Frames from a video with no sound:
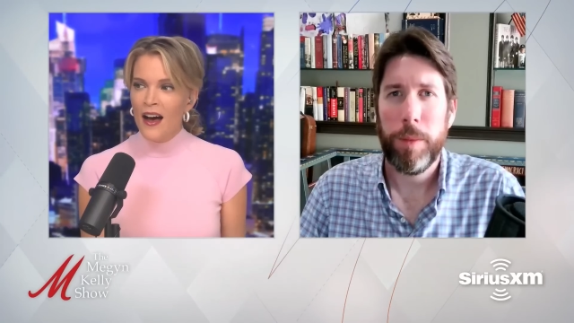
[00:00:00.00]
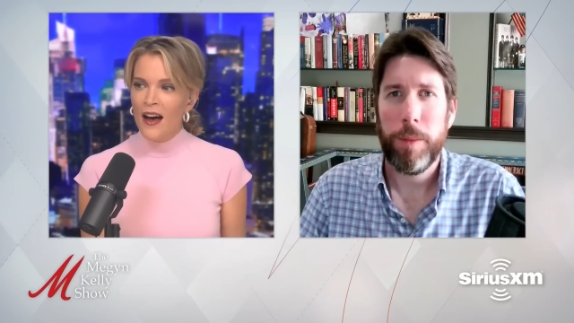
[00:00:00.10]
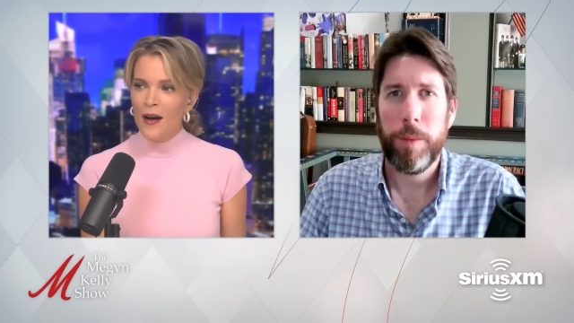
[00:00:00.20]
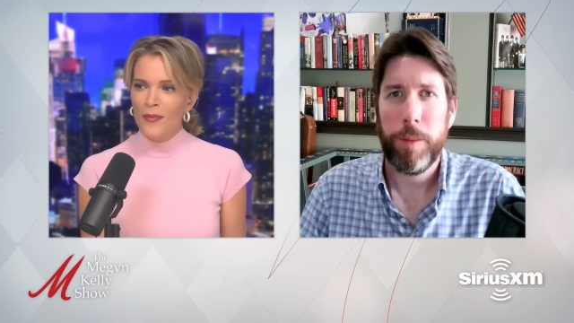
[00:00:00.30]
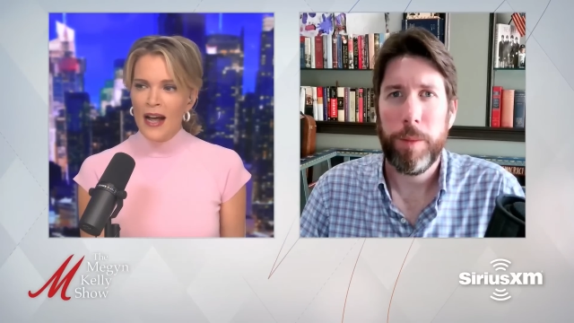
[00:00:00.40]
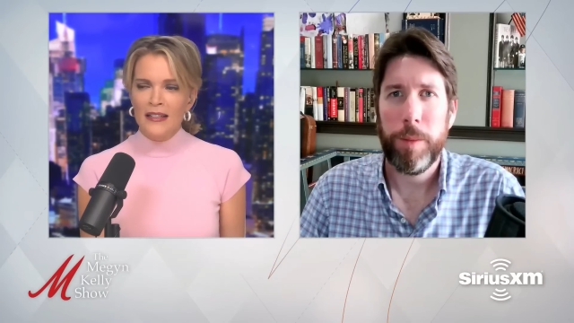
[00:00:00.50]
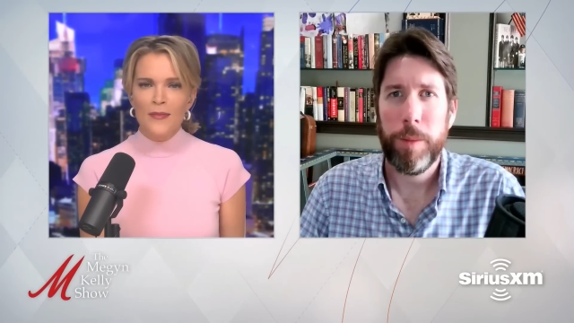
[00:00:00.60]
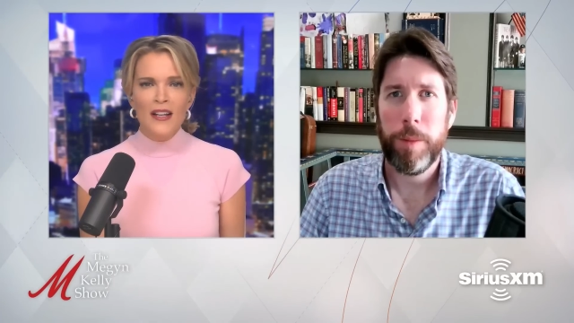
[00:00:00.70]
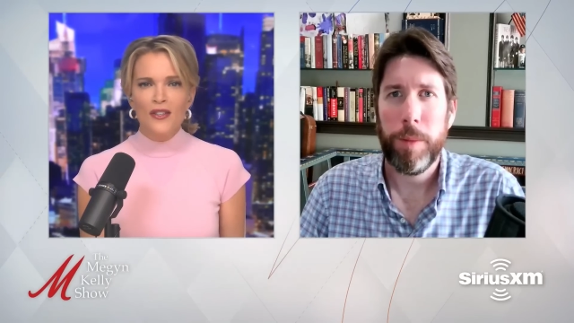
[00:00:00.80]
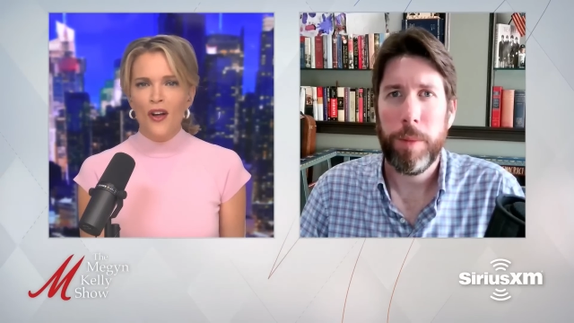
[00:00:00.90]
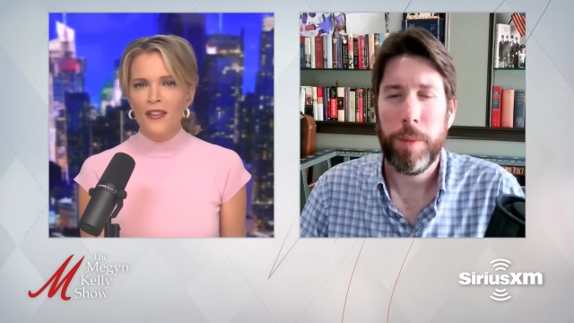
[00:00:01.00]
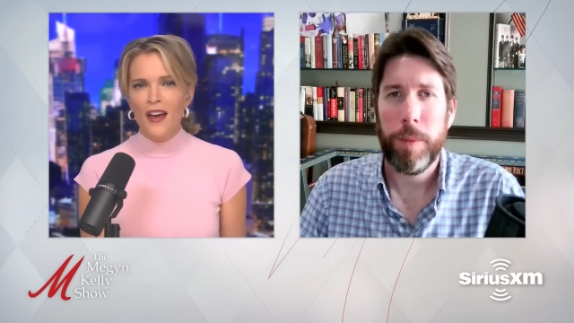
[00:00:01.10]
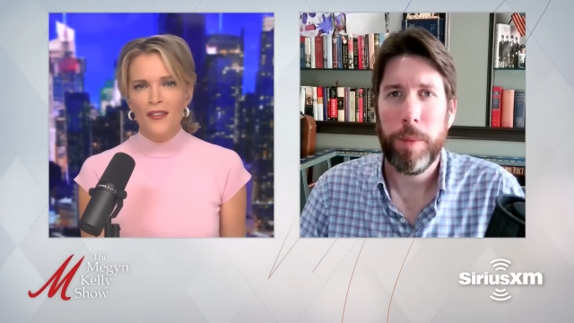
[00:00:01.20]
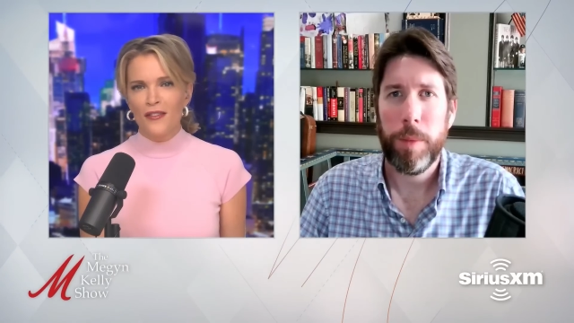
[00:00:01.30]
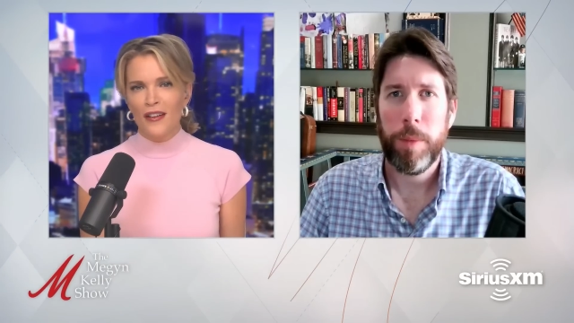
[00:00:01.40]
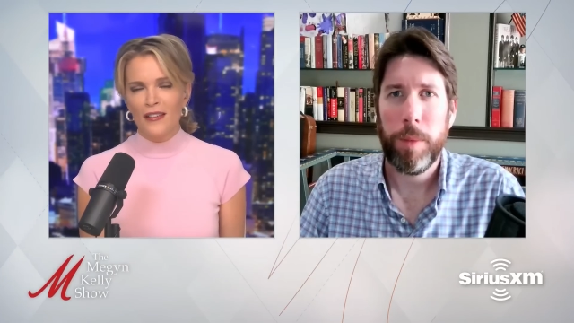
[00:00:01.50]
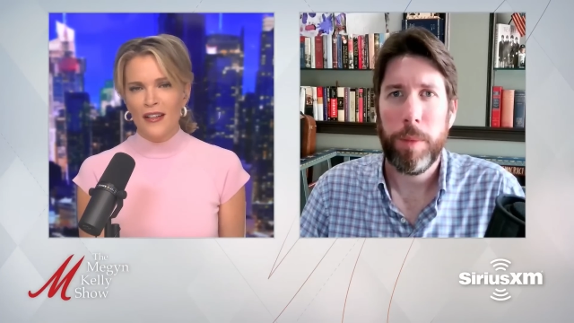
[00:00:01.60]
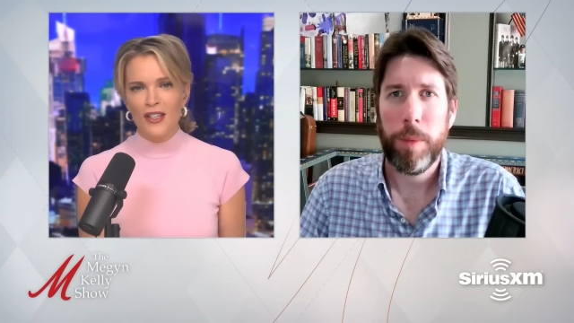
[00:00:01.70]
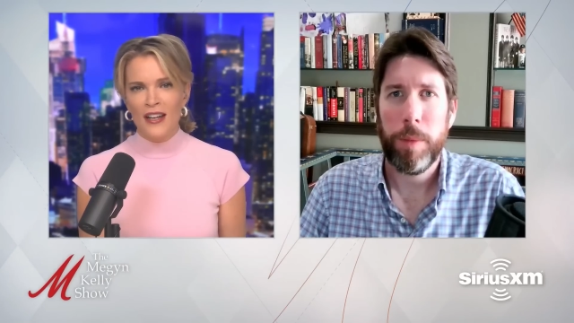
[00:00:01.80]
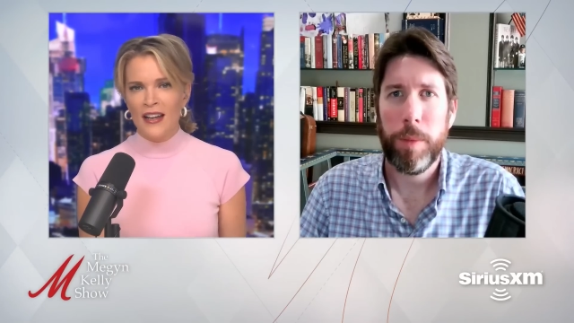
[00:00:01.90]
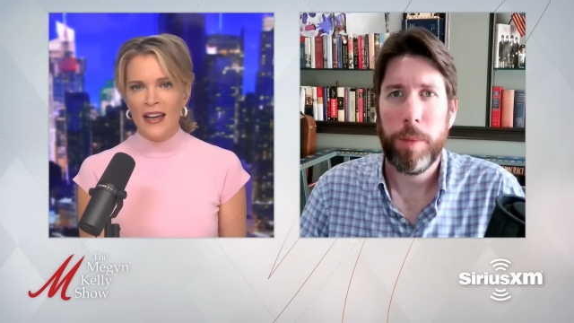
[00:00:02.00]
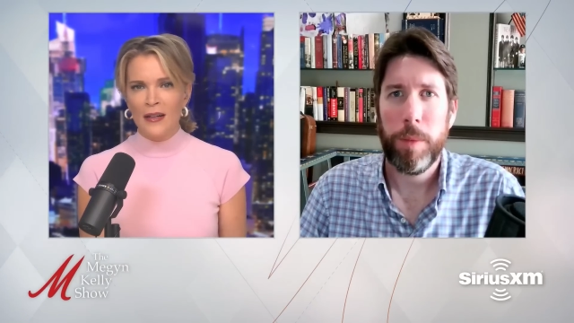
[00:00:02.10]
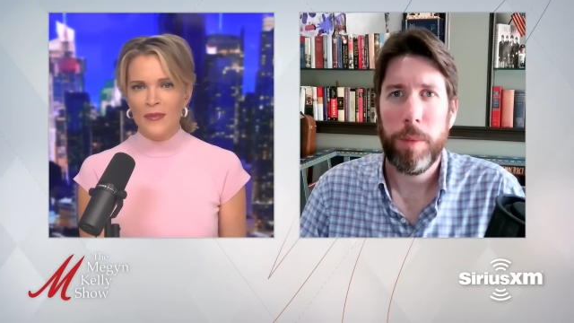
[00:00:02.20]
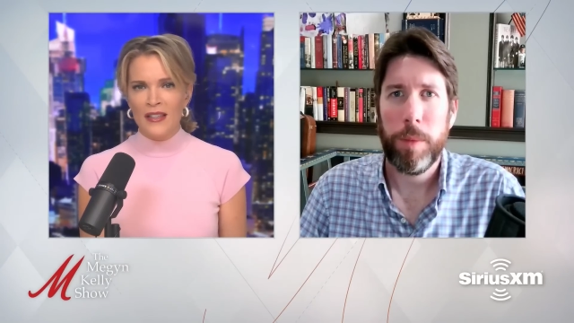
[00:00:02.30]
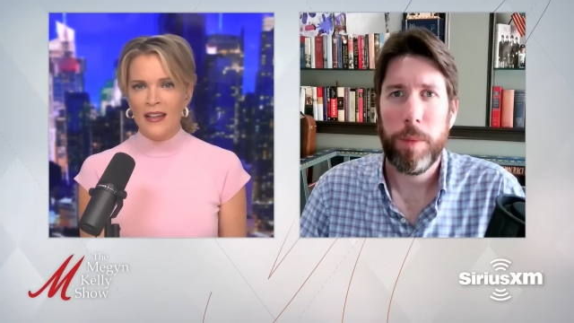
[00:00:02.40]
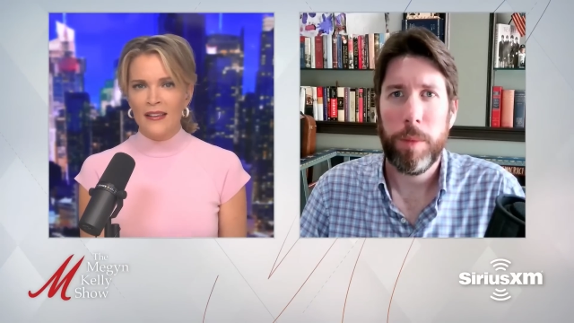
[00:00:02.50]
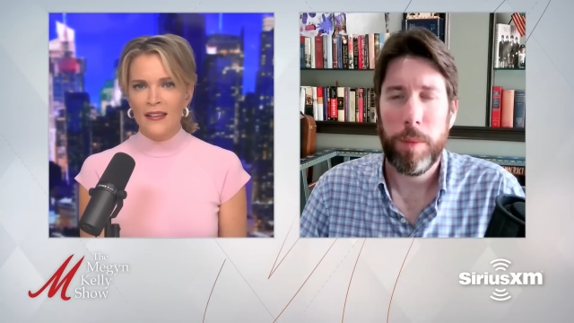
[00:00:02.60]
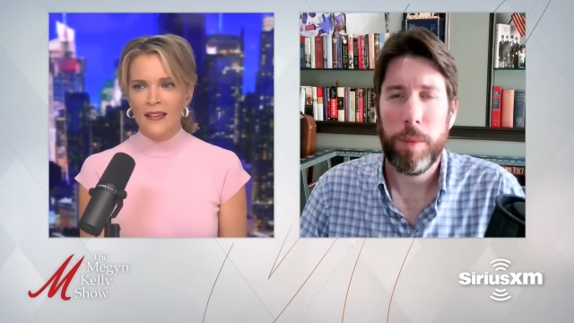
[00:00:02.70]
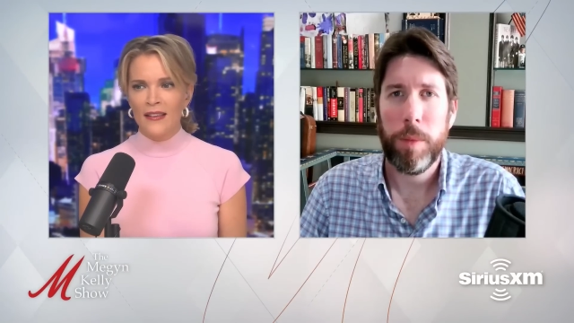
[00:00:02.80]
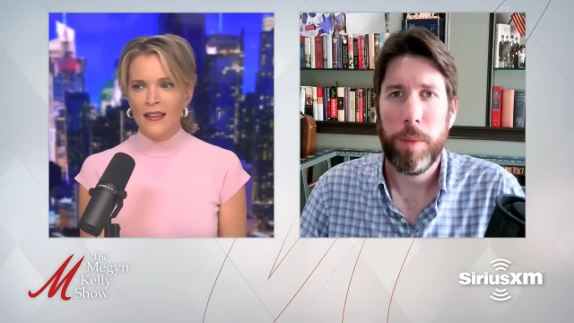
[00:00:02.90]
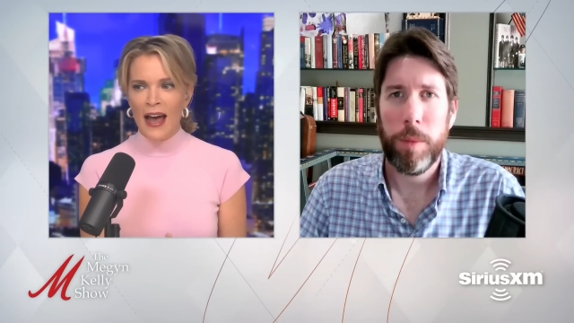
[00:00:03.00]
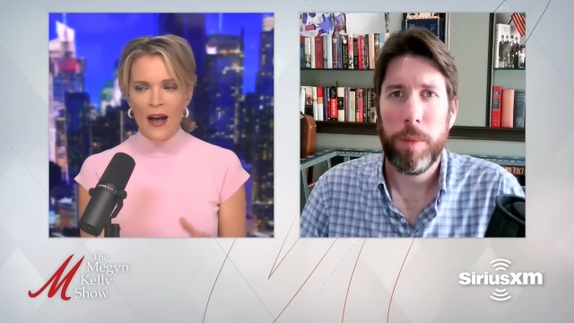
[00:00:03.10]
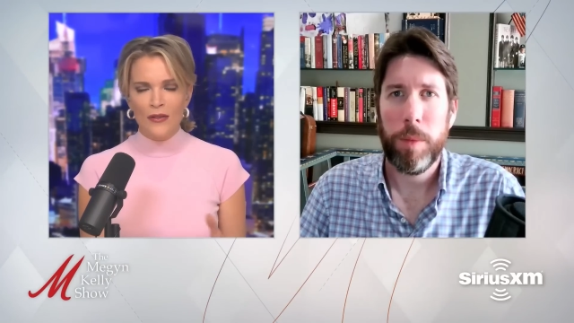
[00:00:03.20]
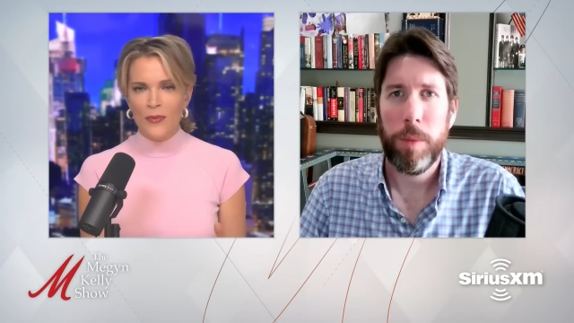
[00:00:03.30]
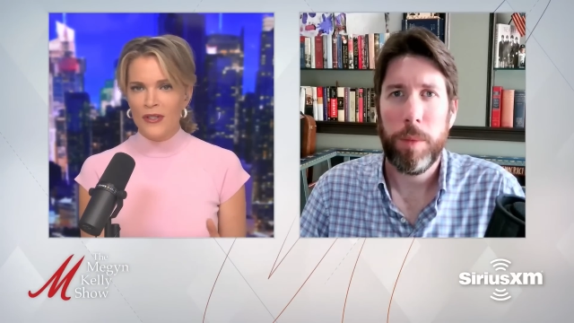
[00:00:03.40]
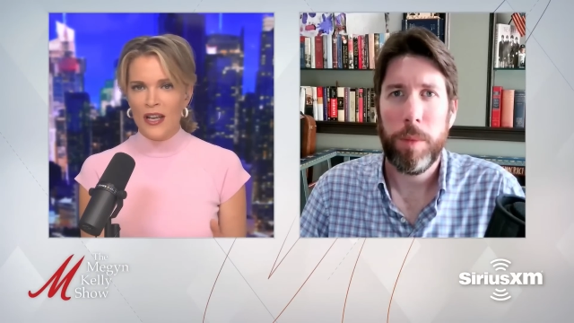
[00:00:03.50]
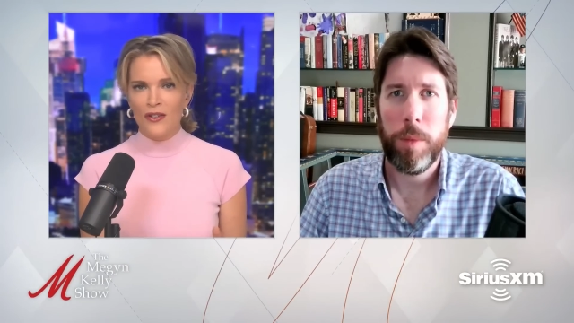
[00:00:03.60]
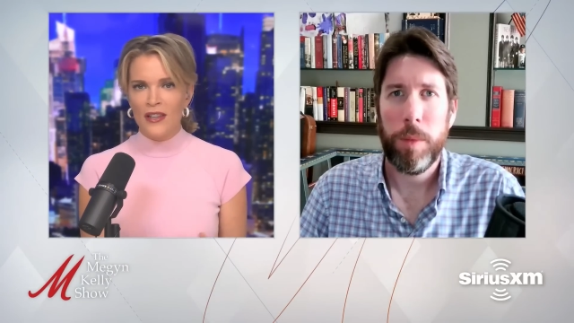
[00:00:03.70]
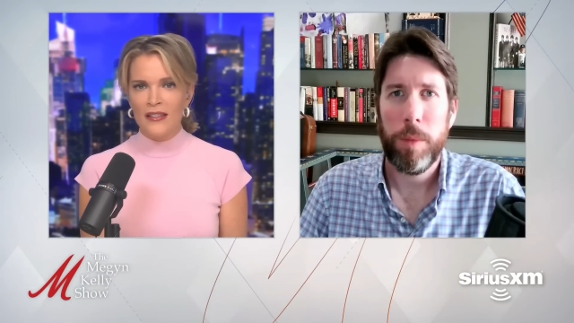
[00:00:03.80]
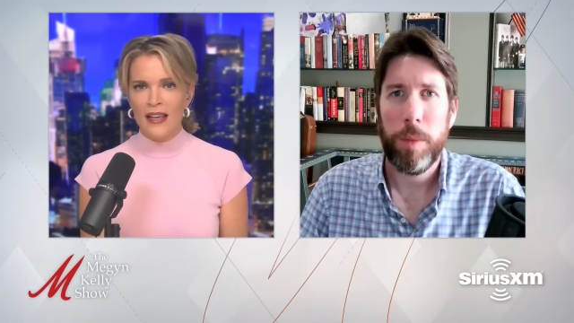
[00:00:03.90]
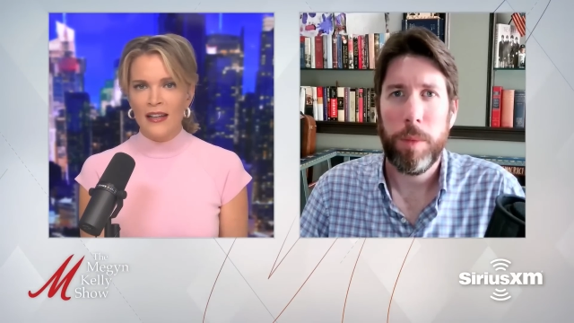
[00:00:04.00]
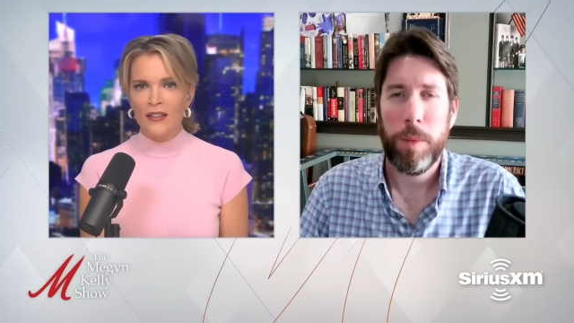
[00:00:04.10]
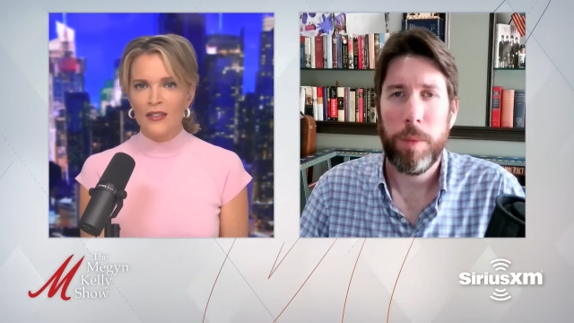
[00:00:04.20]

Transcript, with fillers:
Speaker 1: Not to mention all the other agenda items that the House and potentially the Senate